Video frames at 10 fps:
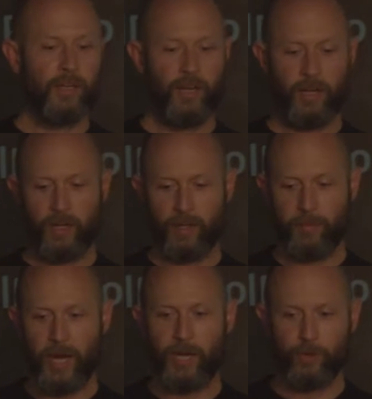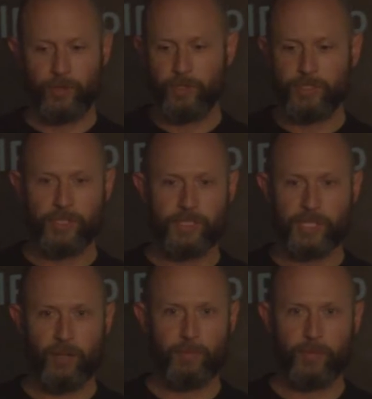um, heroin use in the
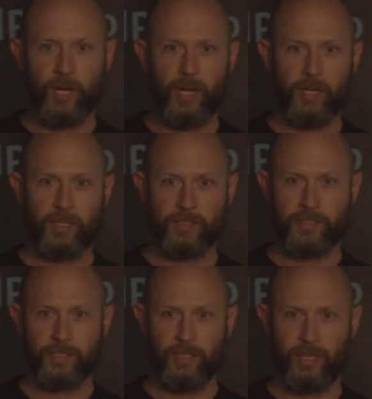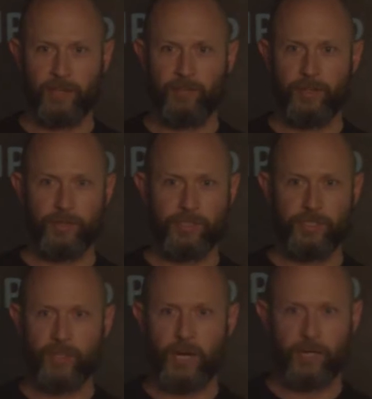South Bronx and like a friend that was a
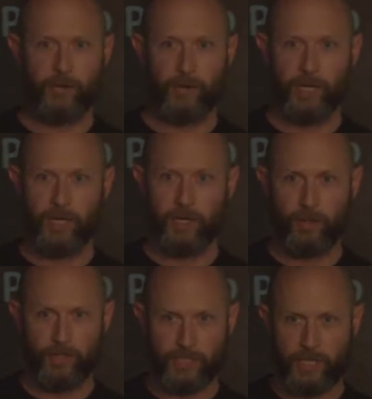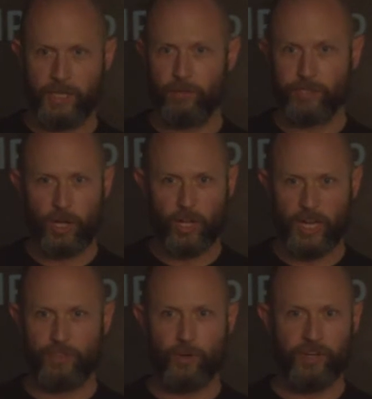drag queen and all this. And it was all
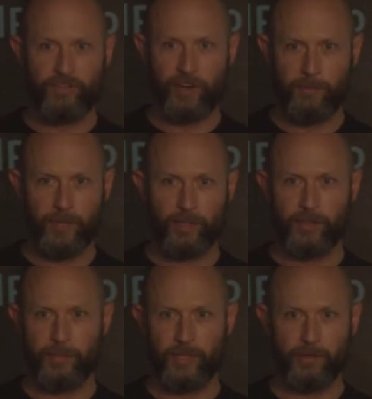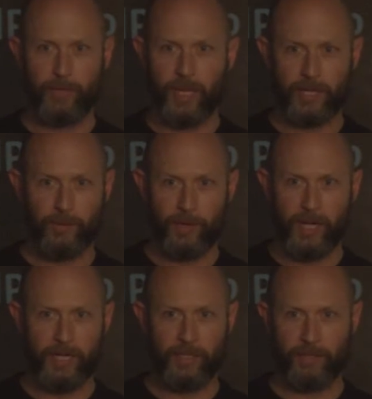like 35 millimeter black and
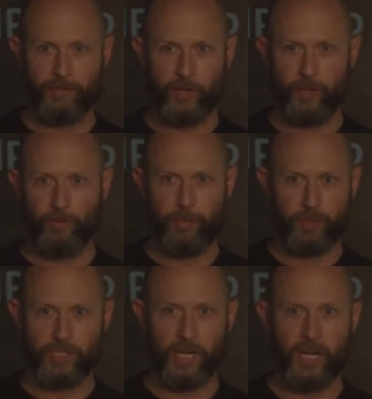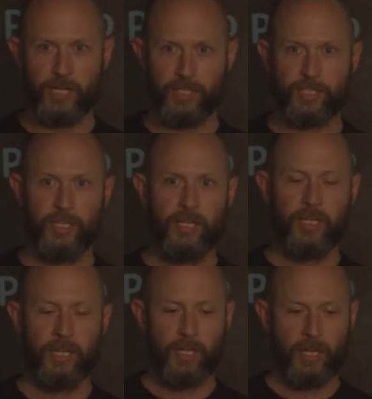white, like very reportage.
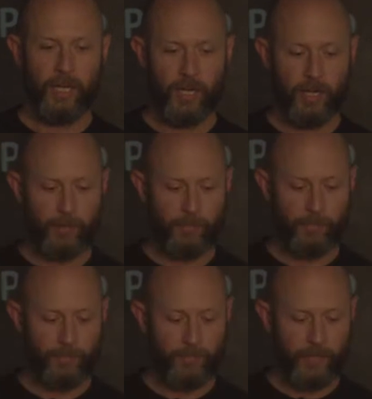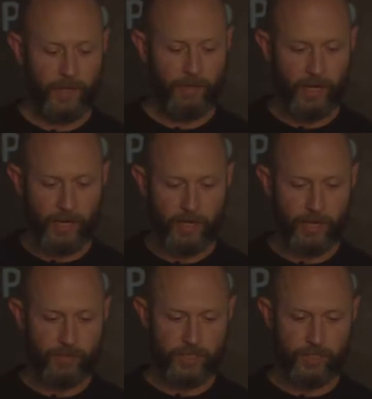Um, and then I
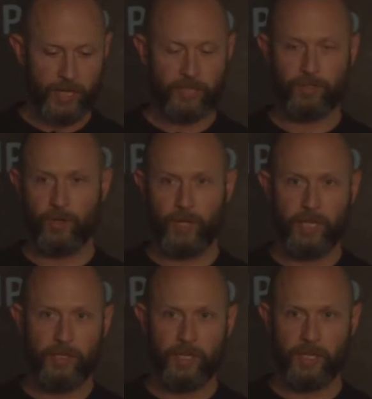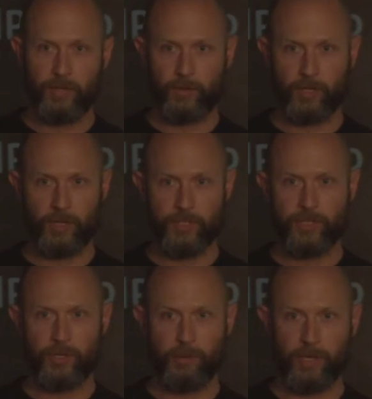got this grant to go to India and work on this
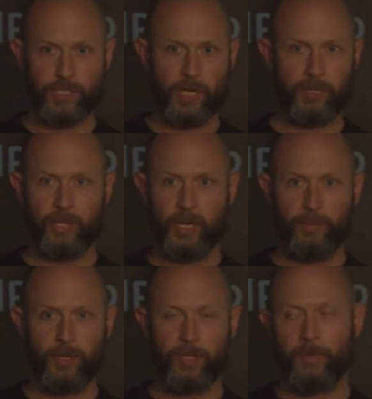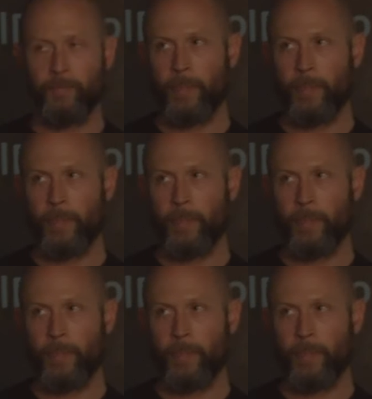story about child labor.